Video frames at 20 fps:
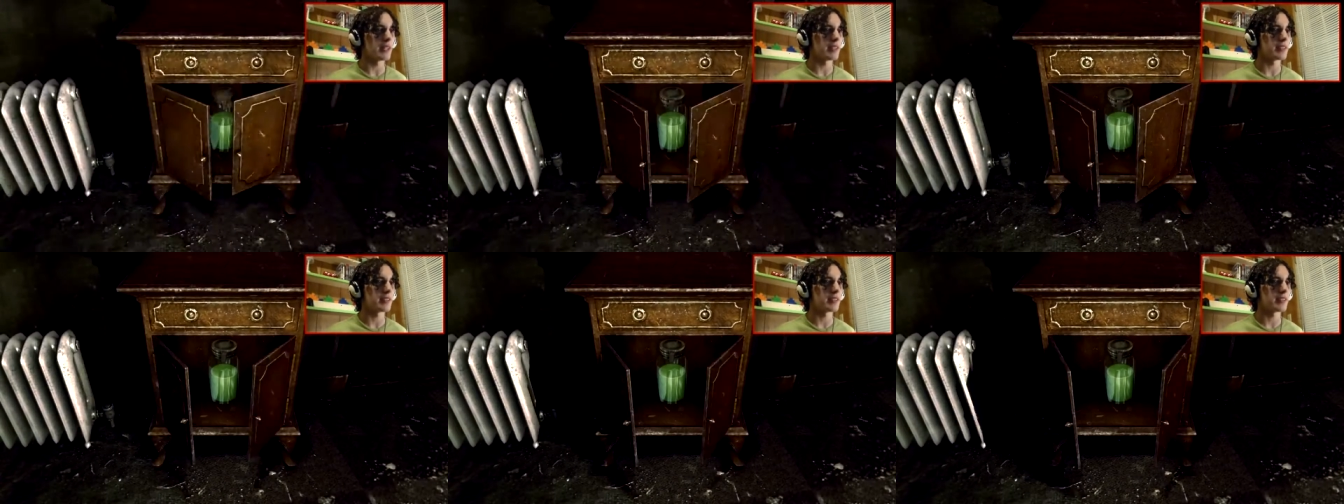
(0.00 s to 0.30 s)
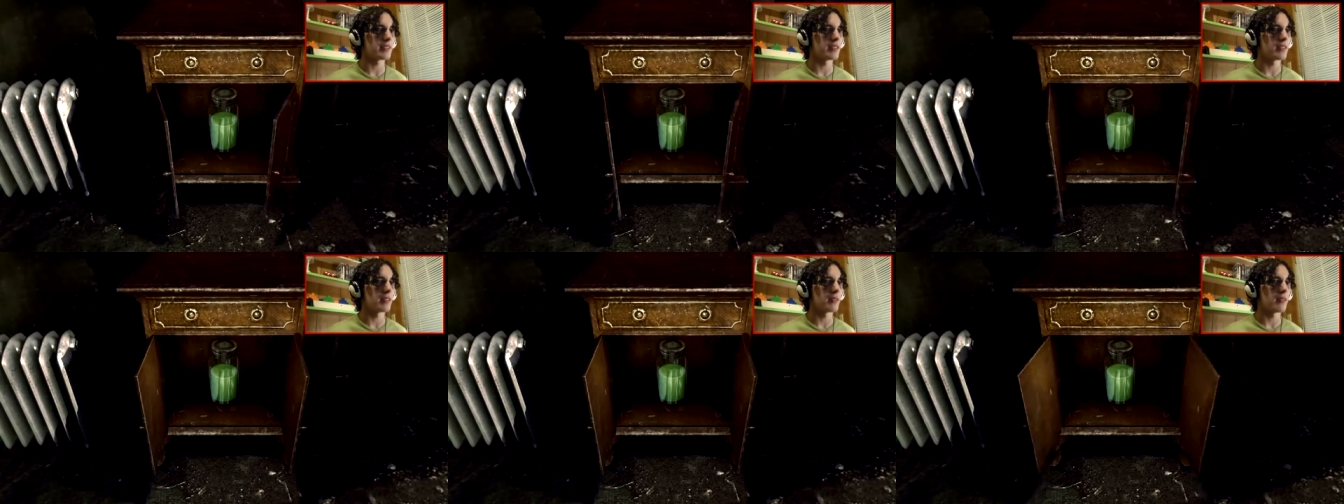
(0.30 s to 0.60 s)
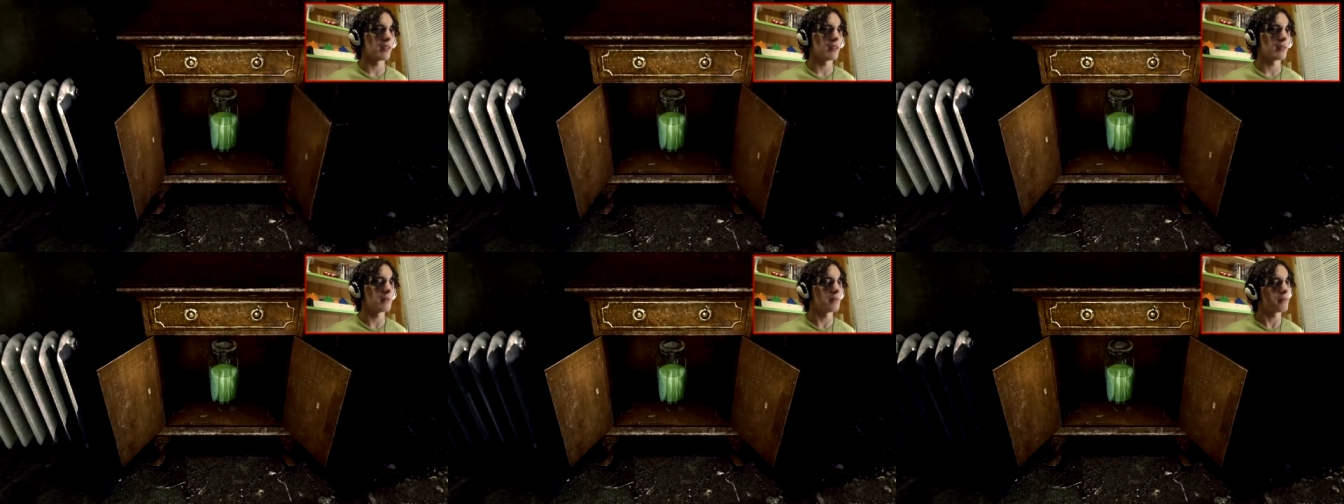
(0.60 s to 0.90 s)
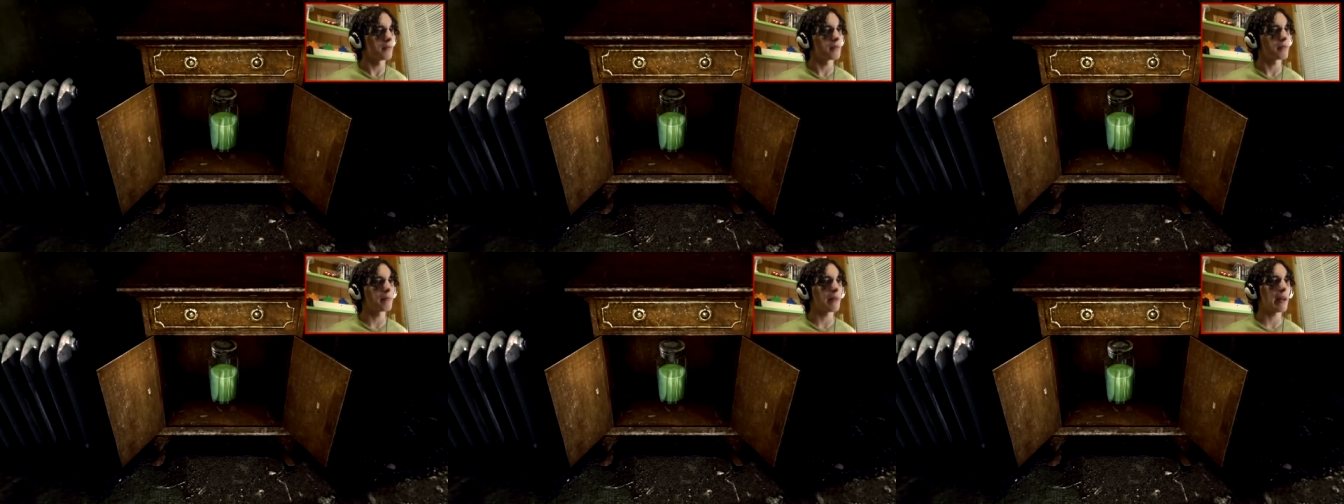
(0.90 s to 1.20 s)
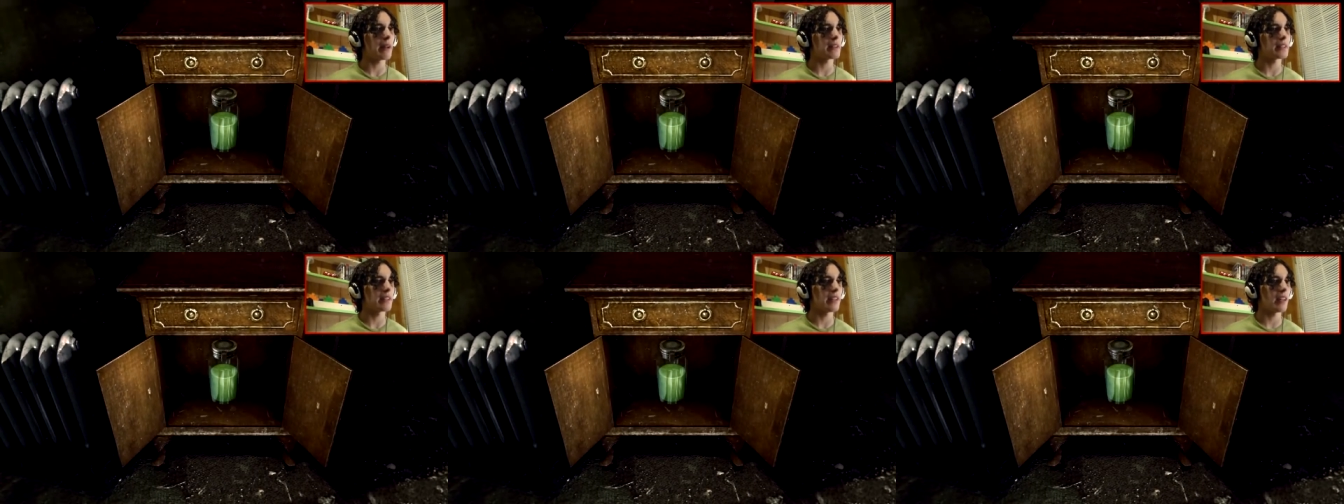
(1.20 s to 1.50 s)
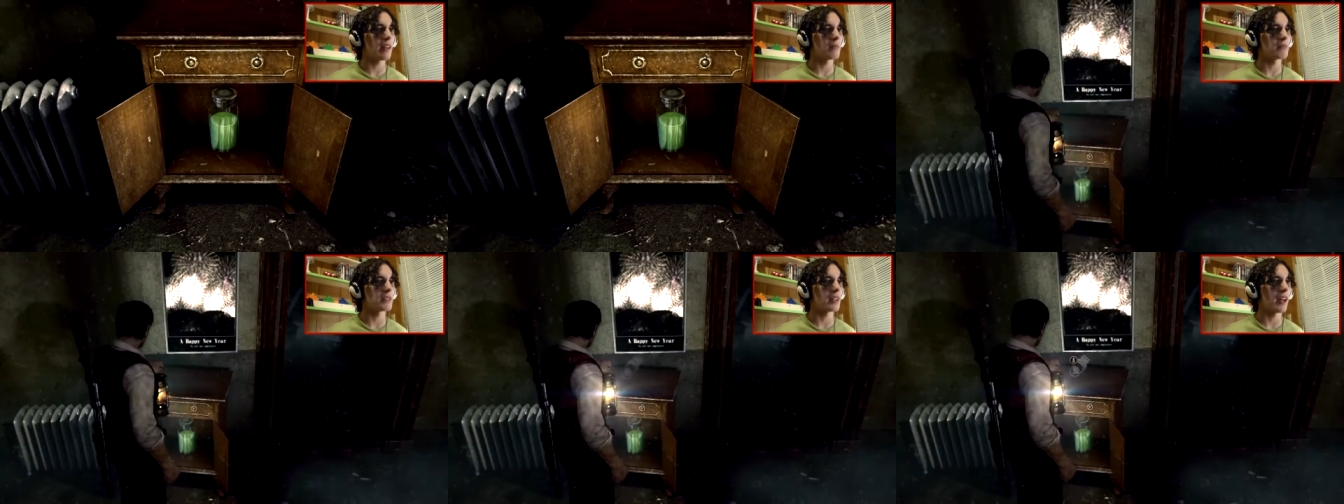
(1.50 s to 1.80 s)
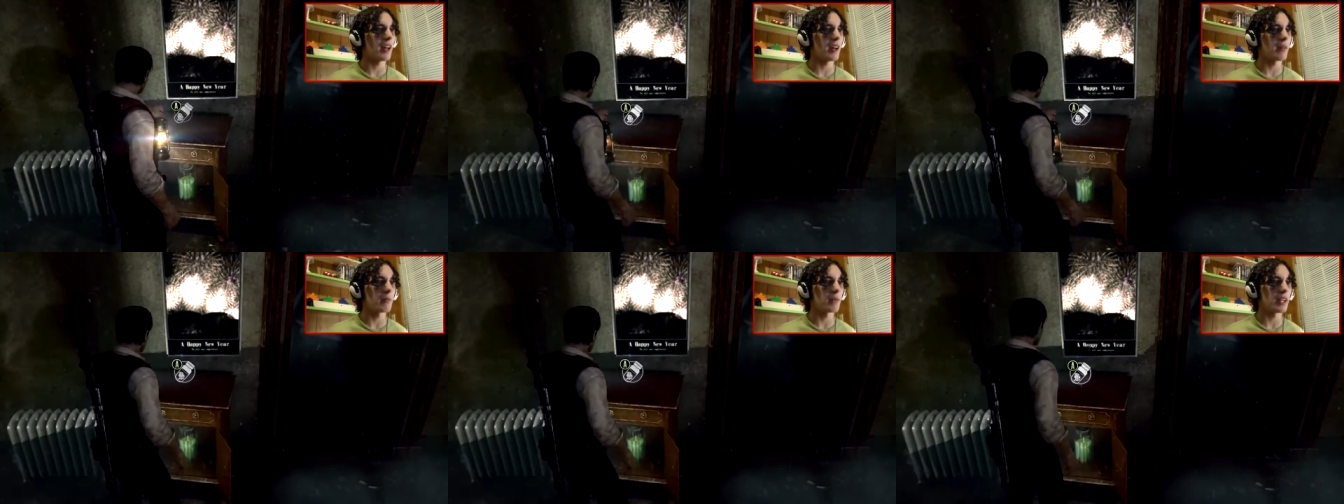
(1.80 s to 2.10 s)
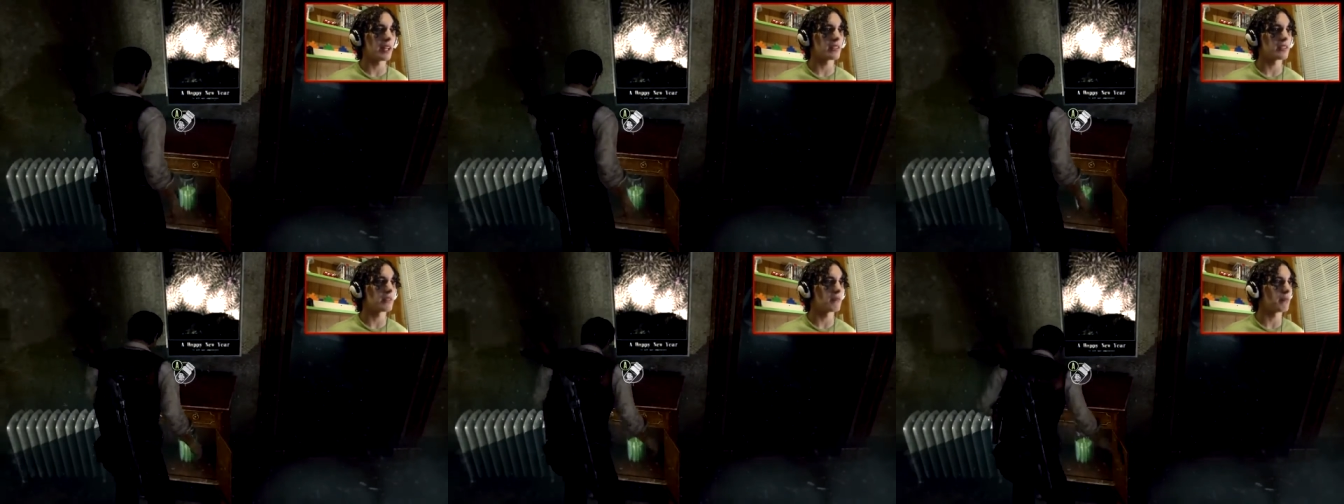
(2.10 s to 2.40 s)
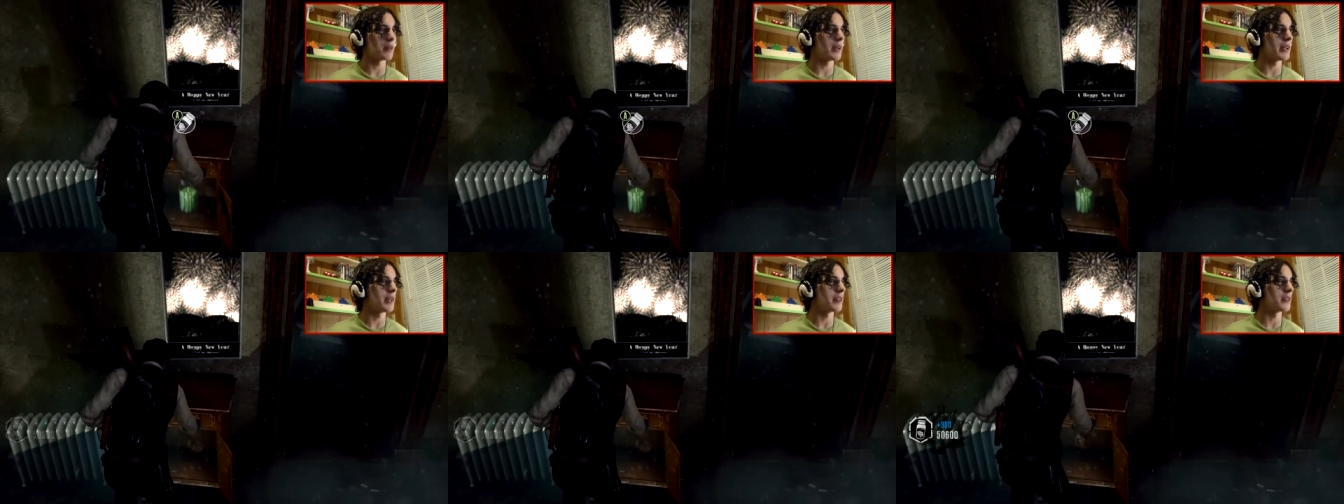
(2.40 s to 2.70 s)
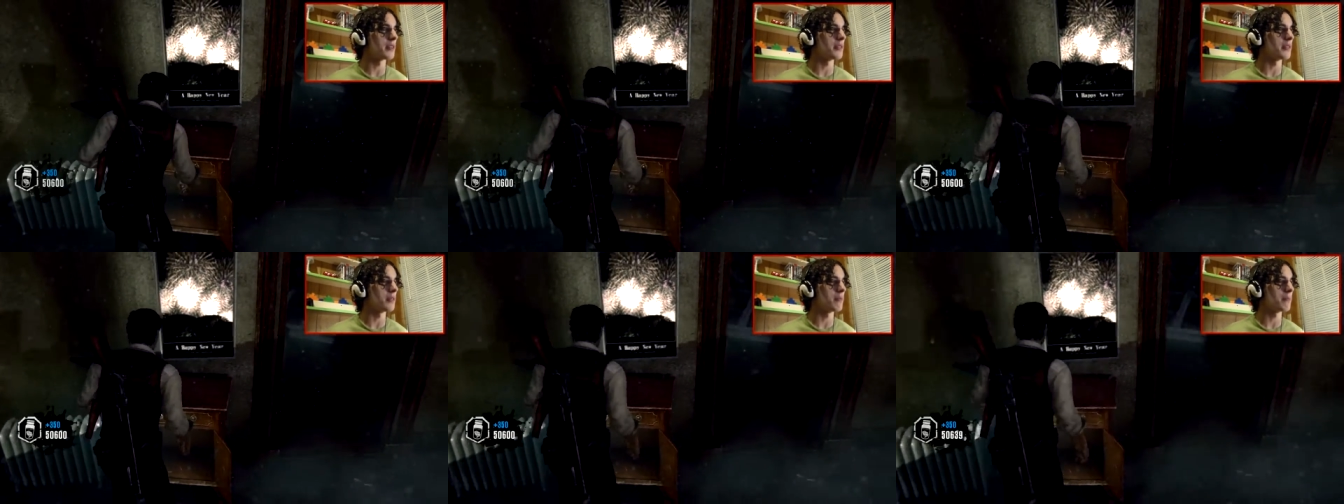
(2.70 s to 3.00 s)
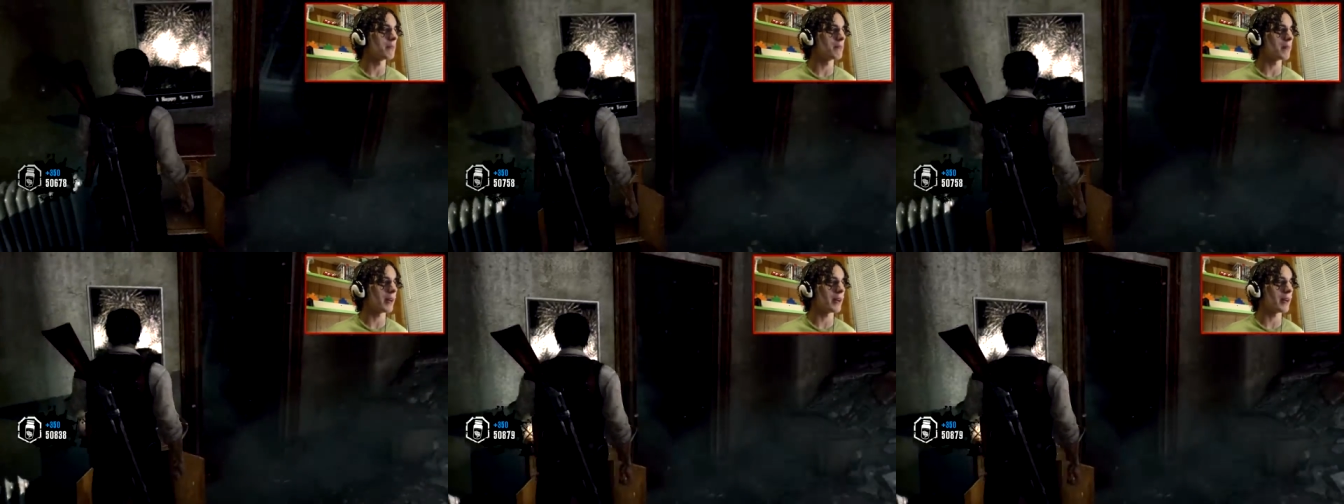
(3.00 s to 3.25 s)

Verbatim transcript: this. About damn time we got some brain goop.